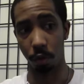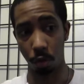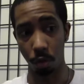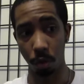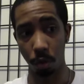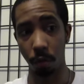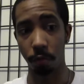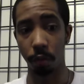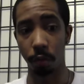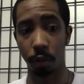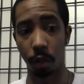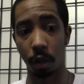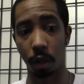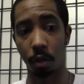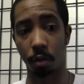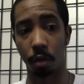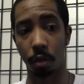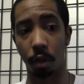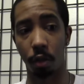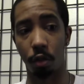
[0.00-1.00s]
two different
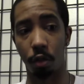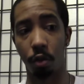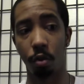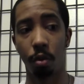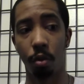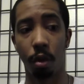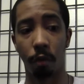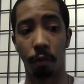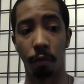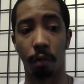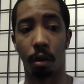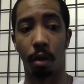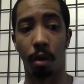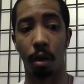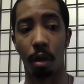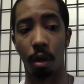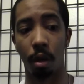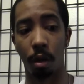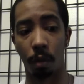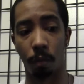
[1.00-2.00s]
channels and two different
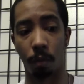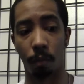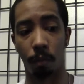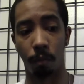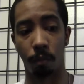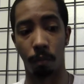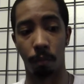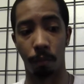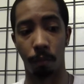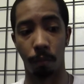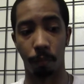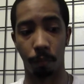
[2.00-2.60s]
um